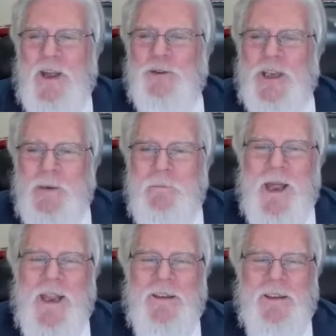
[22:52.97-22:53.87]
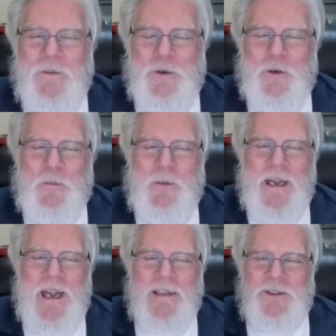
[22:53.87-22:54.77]
in my living room,
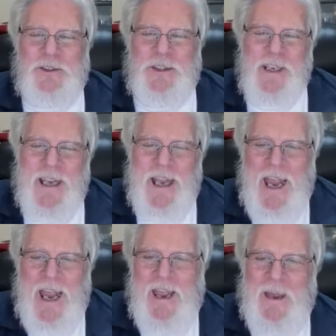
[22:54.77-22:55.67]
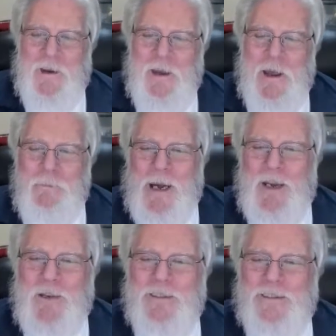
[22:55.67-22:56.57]
see the ad
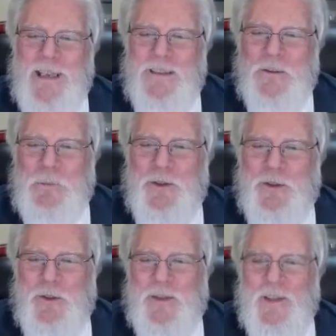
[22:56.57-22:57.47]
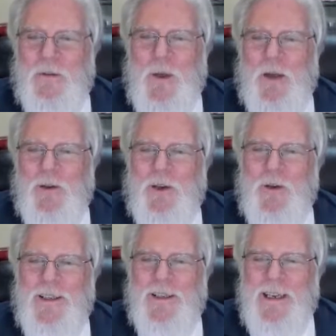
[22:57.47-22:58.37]
about that special and think, wow, you know
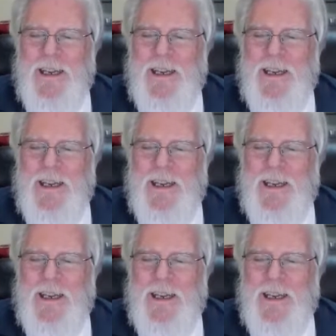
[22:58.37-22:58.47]
what?